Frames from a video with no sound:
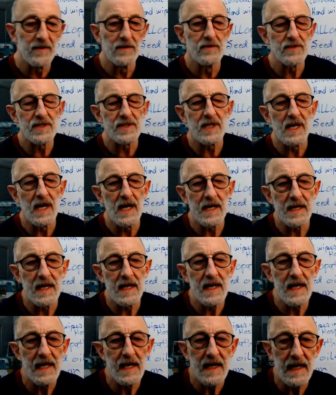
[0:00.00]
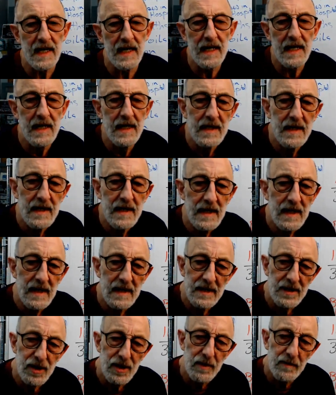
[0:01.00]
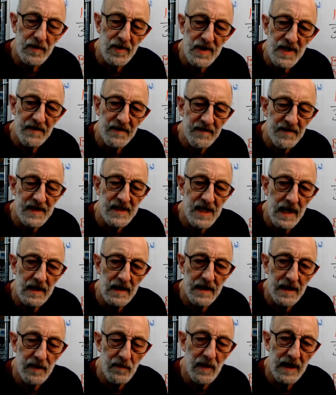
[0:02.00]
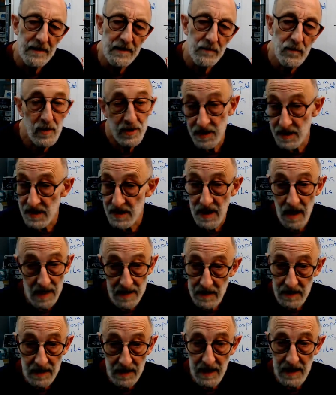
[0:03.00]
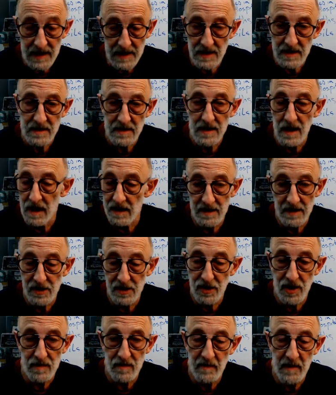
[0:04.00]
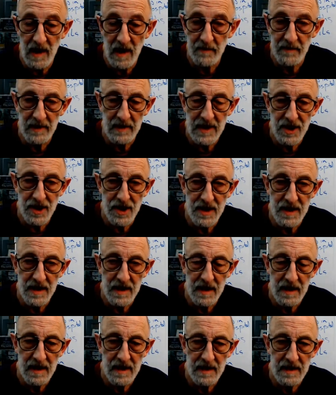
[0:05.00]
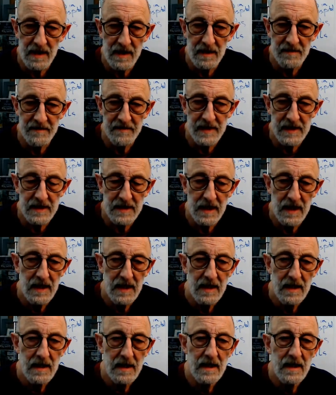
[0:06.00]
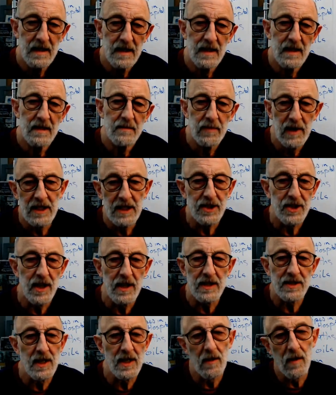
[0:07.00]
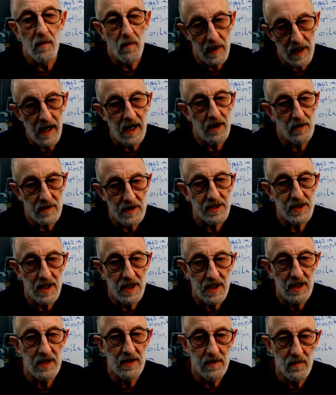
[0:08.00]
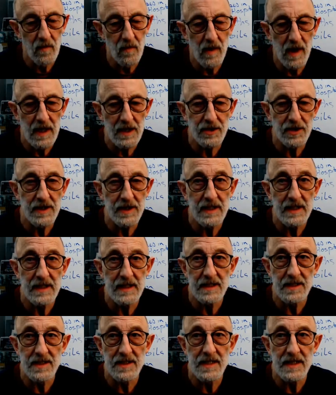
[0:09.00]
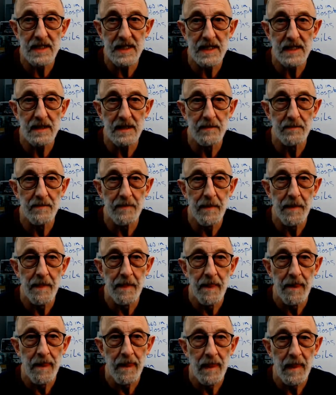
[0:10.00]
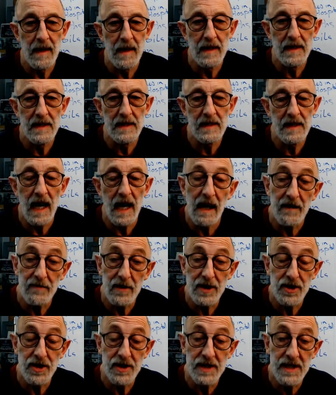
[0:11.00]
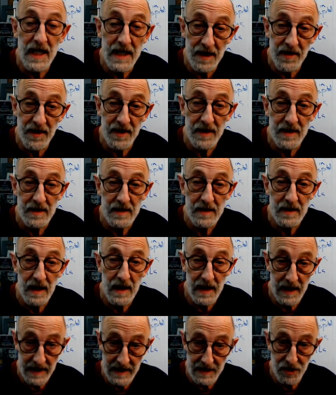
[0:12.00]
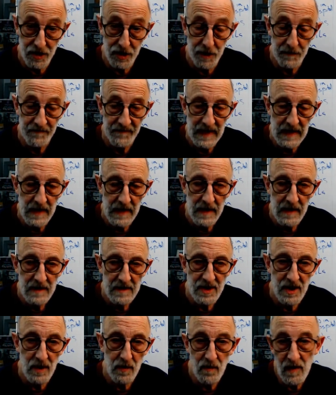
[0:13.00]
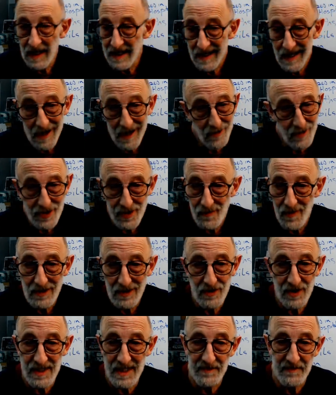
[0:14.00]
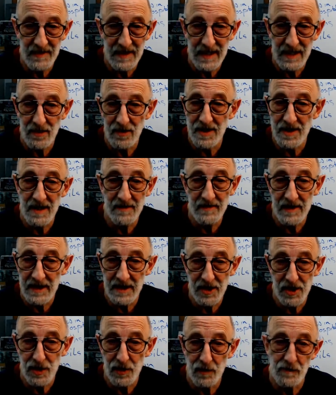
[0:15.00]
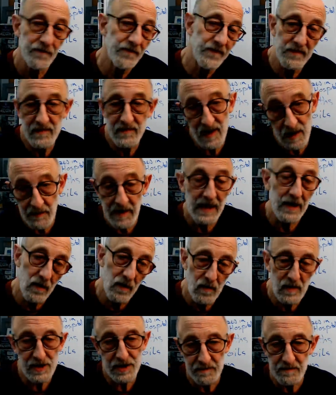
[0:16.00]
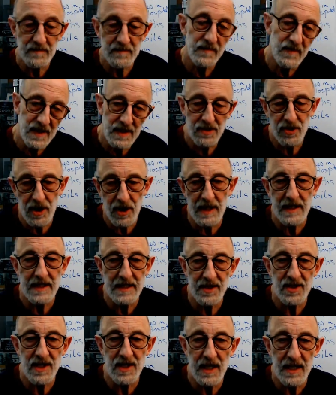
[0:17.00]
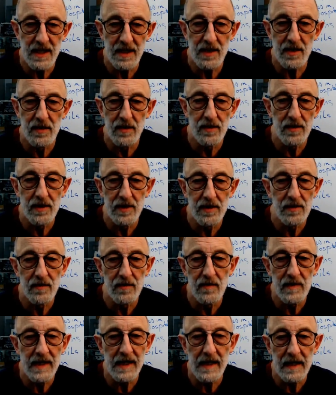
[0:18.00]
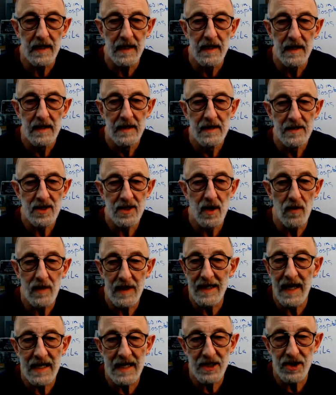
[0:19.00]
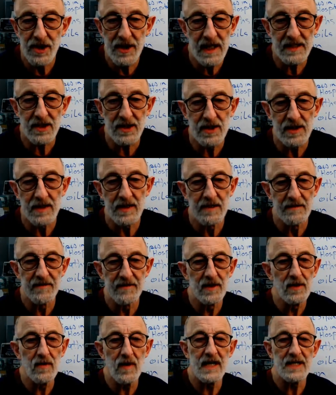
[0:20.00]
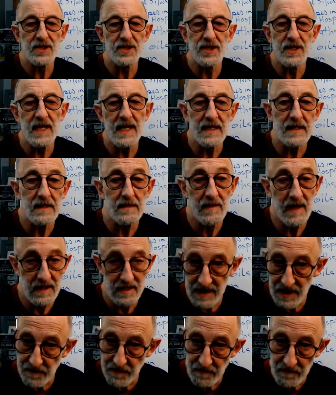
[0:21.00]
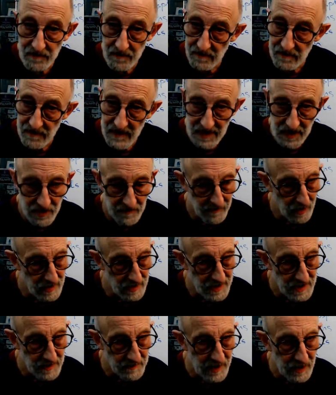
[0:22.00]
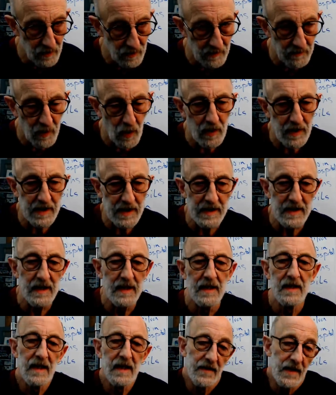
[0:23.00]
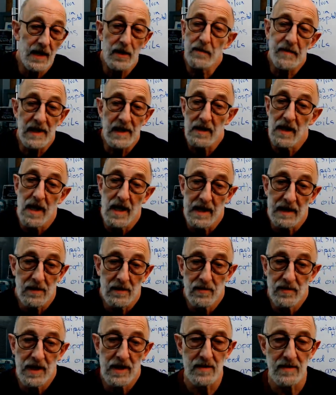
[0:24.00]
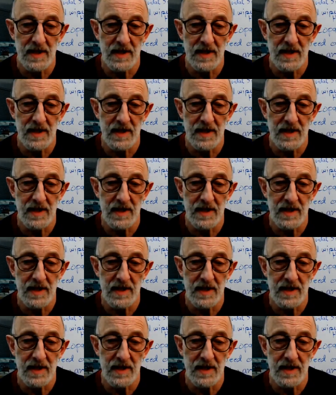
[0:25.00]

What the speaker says: got a 2% fatality rate, which is not the case, not in the general population in any event. Plus, you also, what I always watch is the average death age. So right now around 70 or 72, depending on which Chinese site you're reading. So it has yet to, the flu has yet, at least insofar as it's being reported, and they could be lying, who knows,